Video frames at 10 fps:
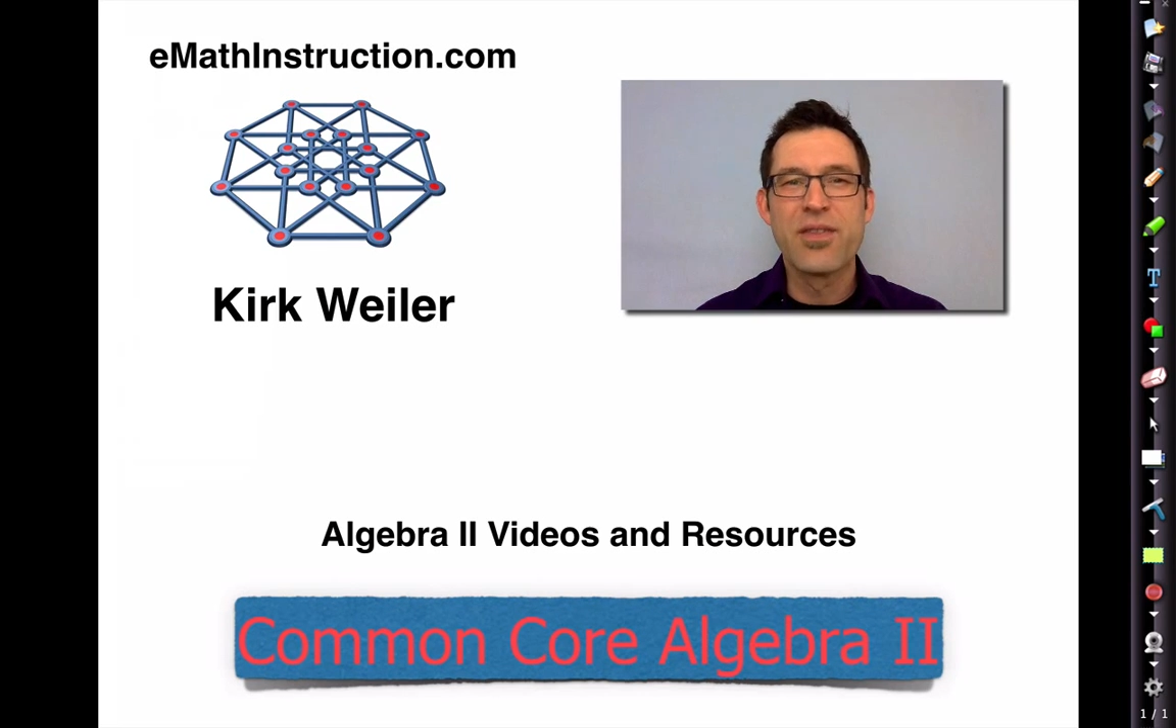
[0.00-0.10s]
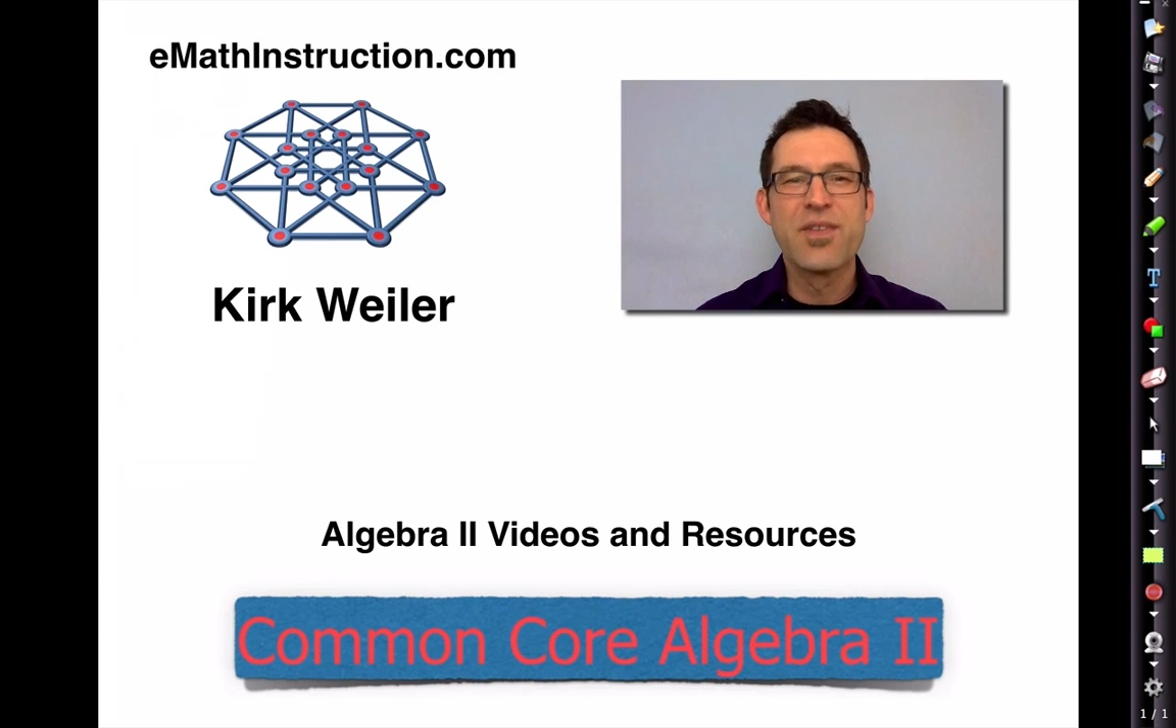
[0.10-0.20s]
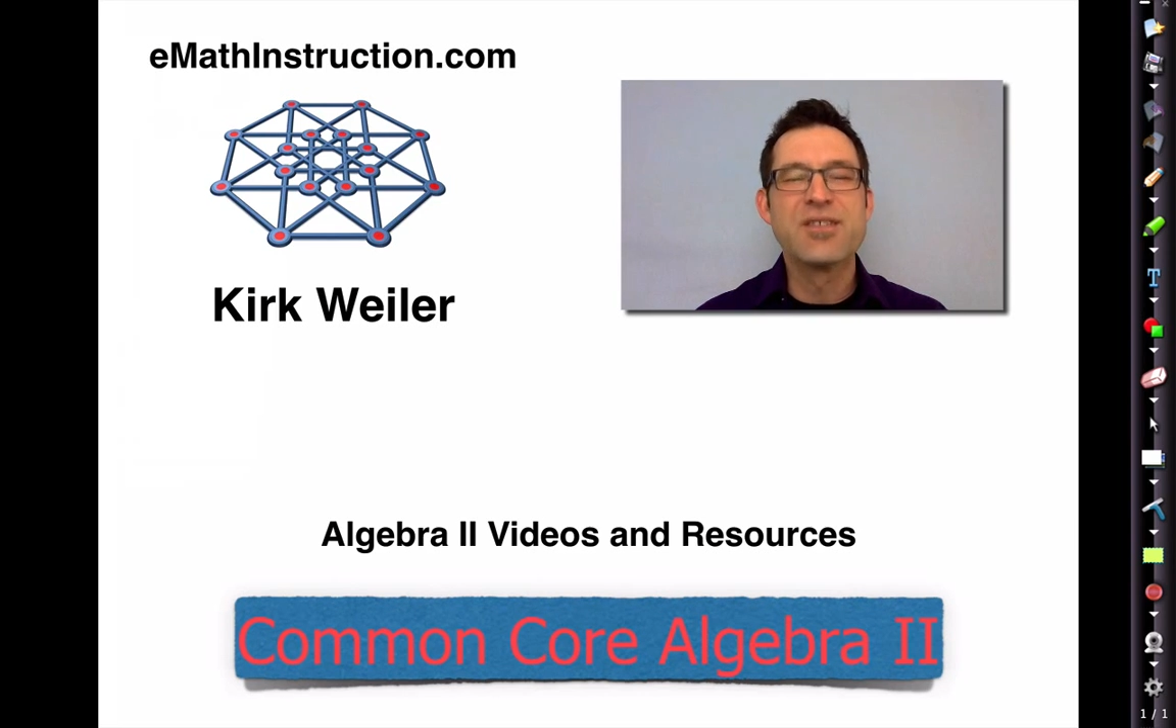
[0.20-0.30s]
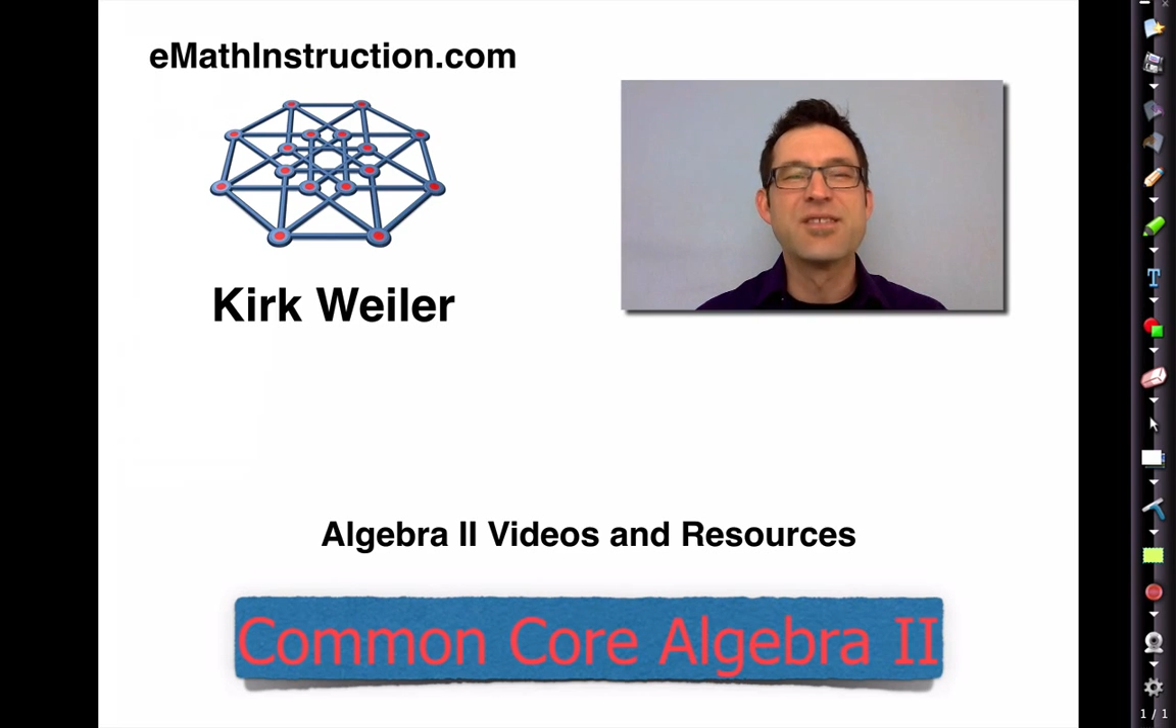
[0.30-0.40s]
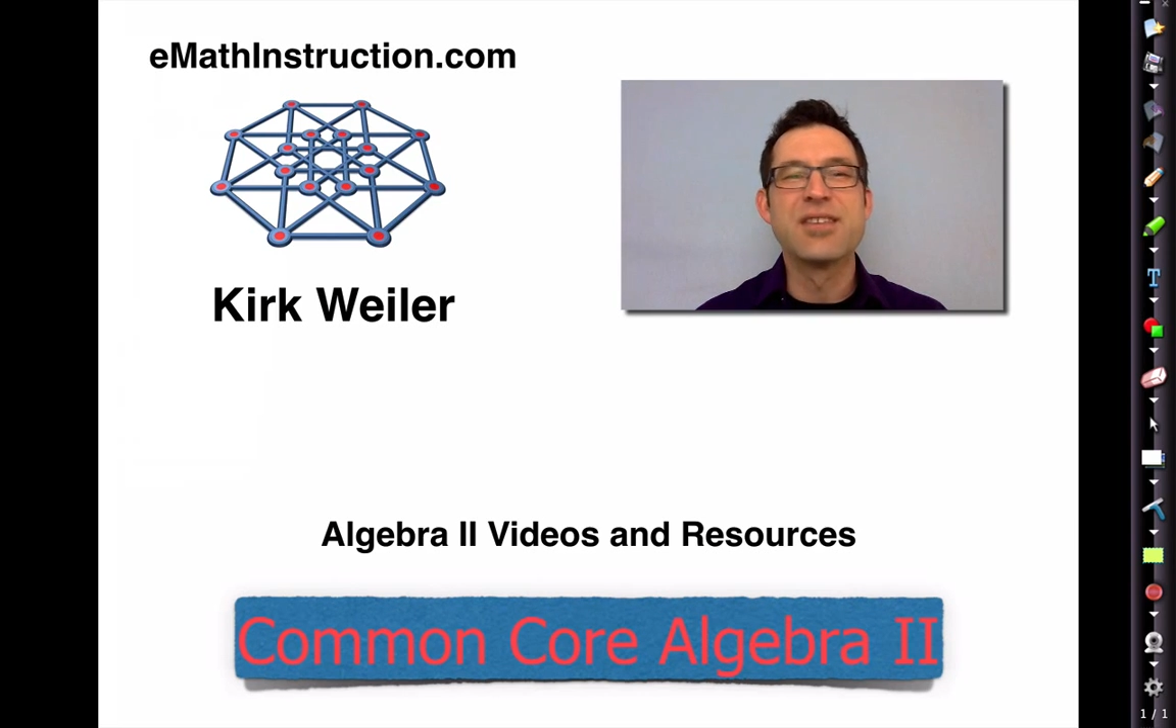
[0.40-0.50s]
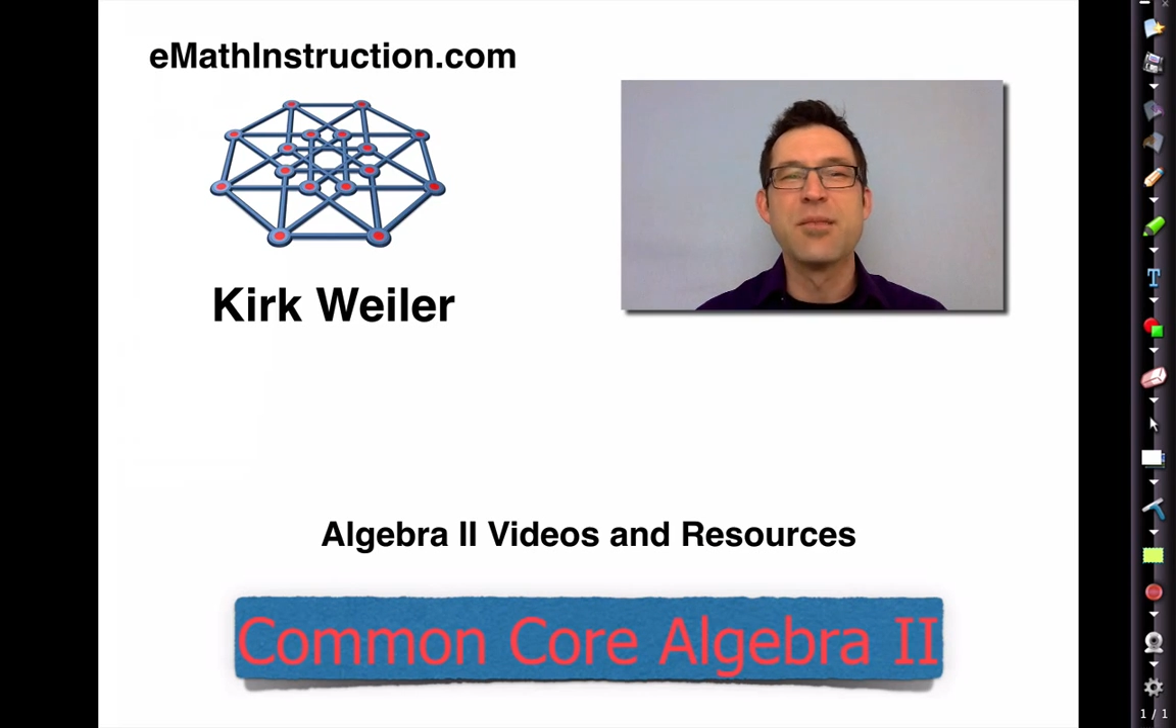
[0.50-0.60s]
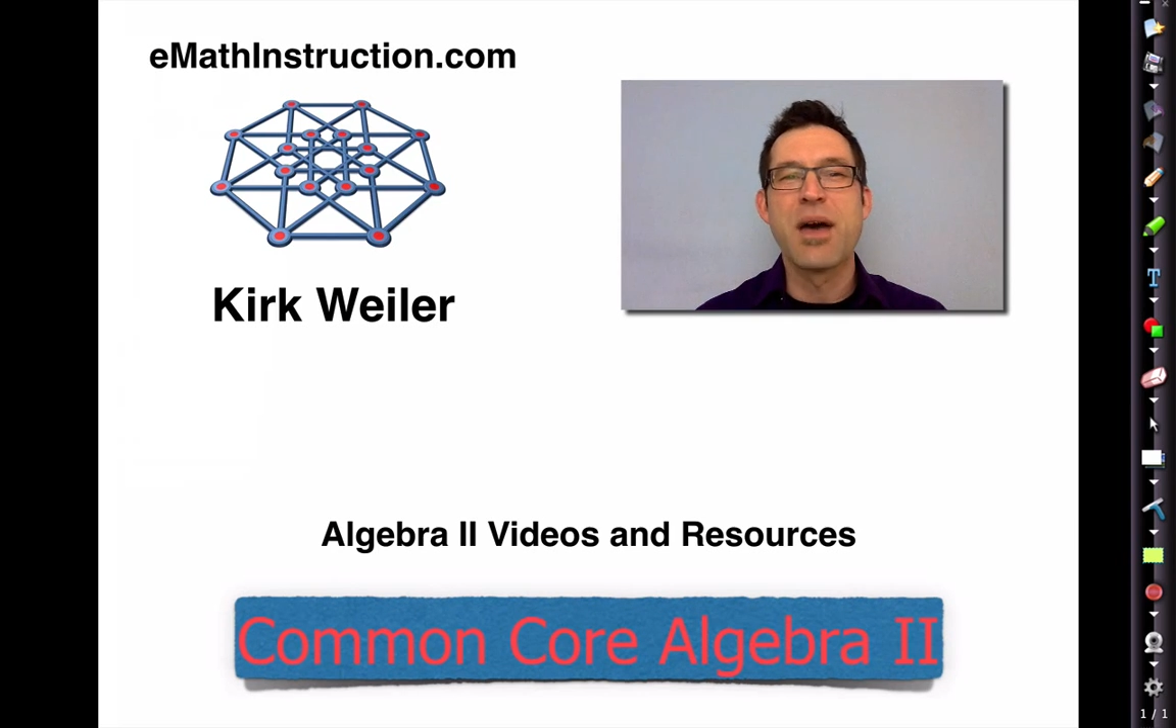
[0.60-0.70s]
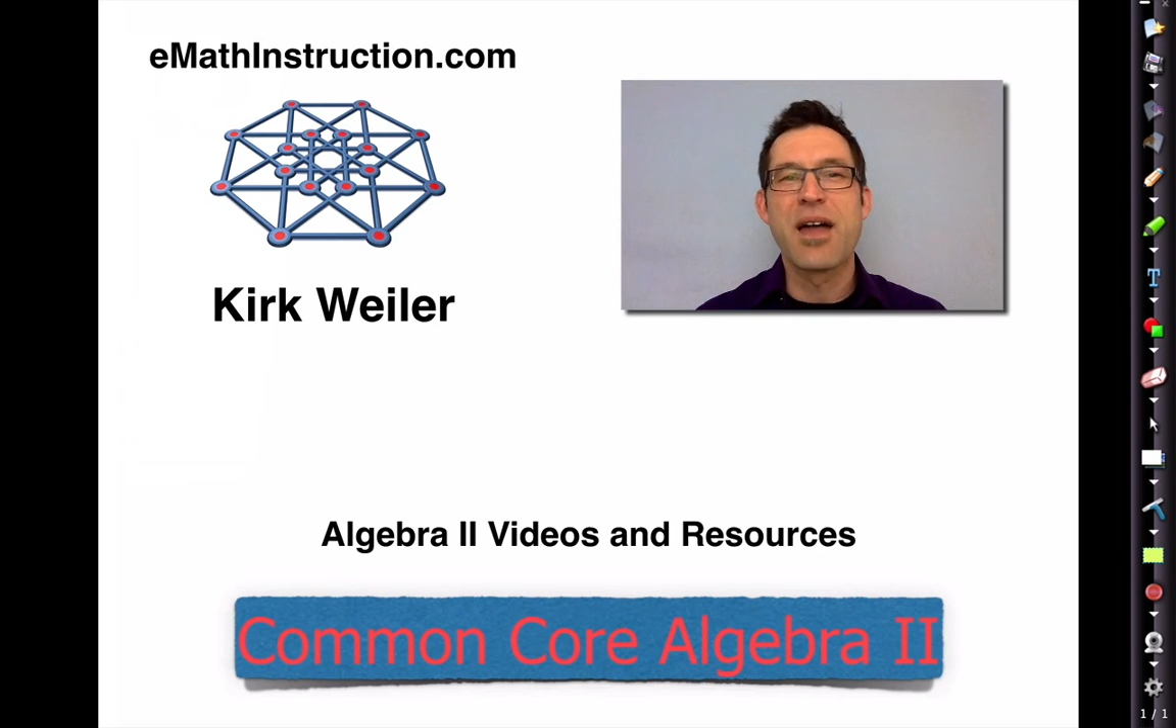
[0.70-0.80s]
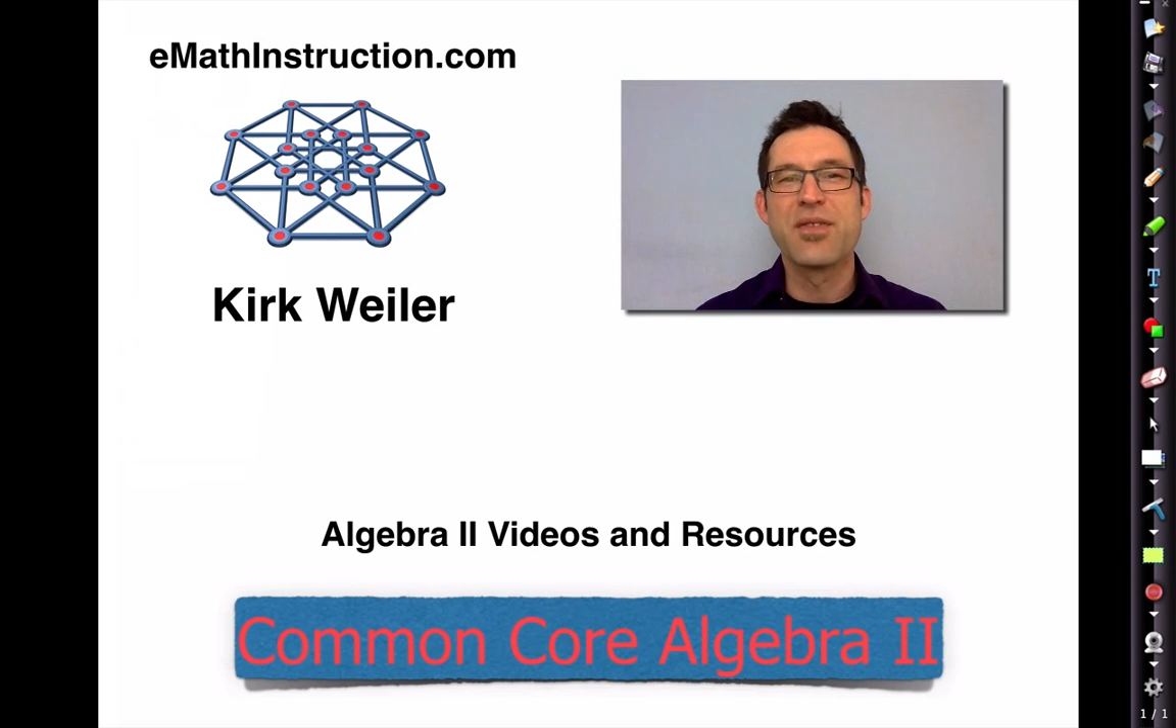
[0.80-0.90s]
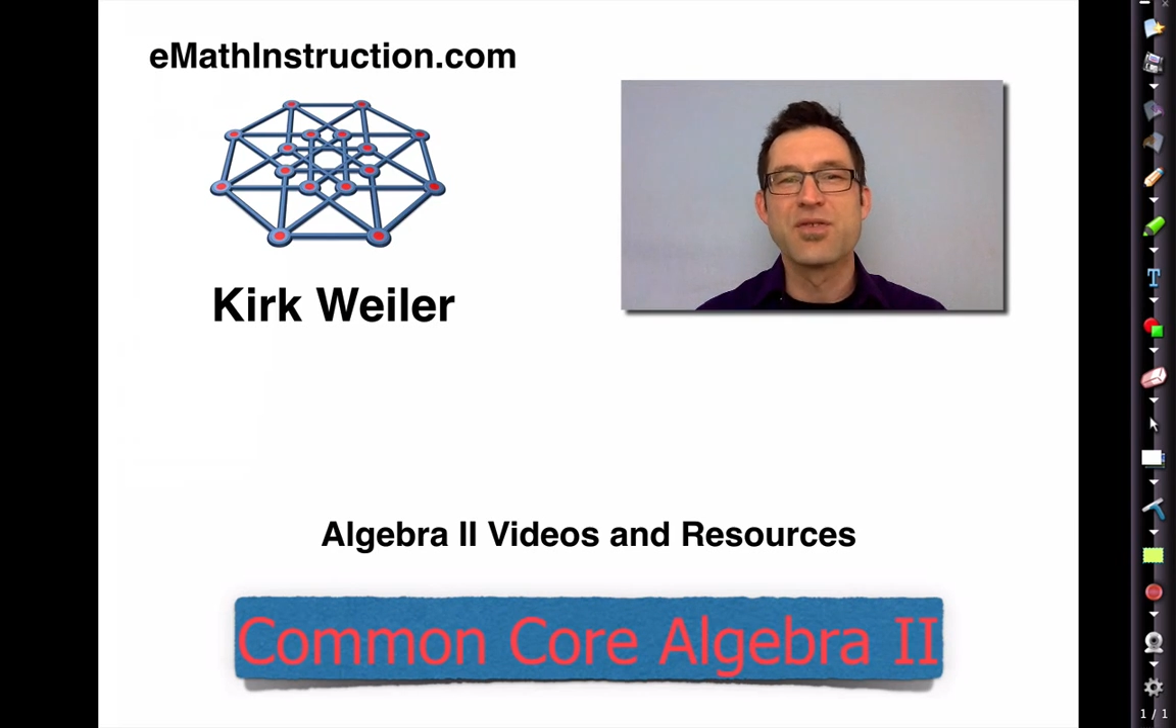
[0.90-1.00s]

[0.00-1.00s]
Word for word: This is eMath